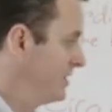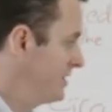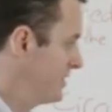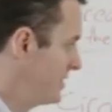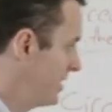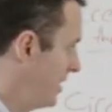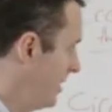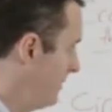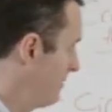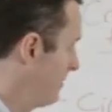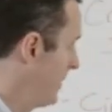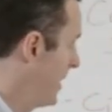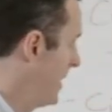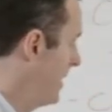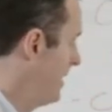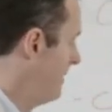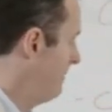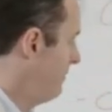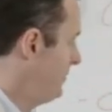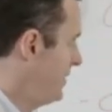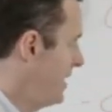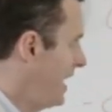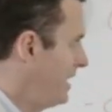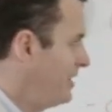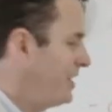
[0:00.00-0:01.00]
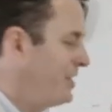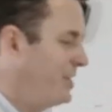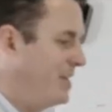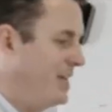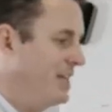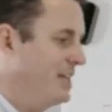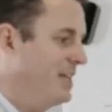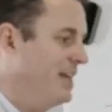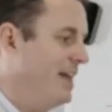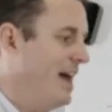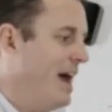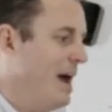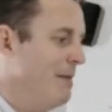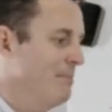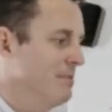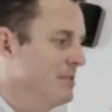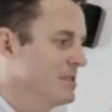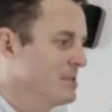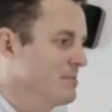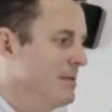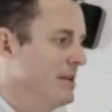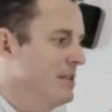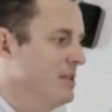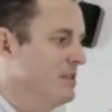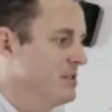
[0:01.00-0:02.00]
So, the other thing that
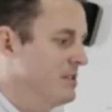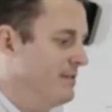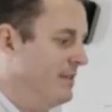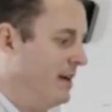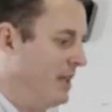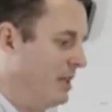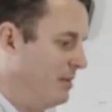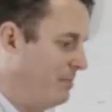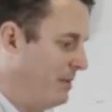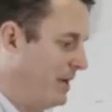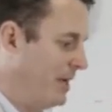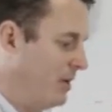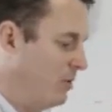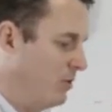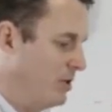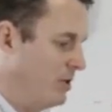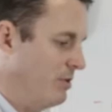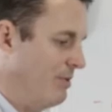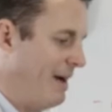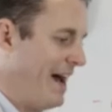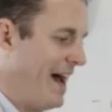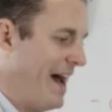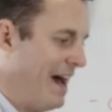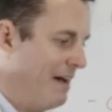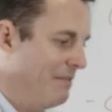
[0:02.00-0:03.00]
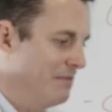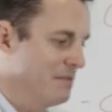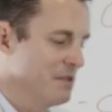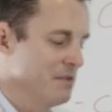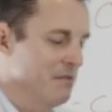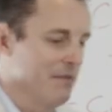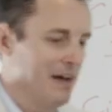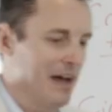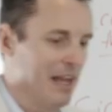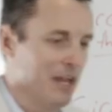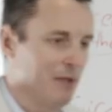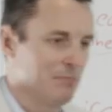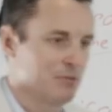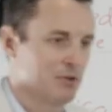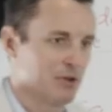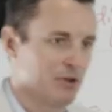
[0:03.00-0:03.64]
happens when you're developing, or you have developed,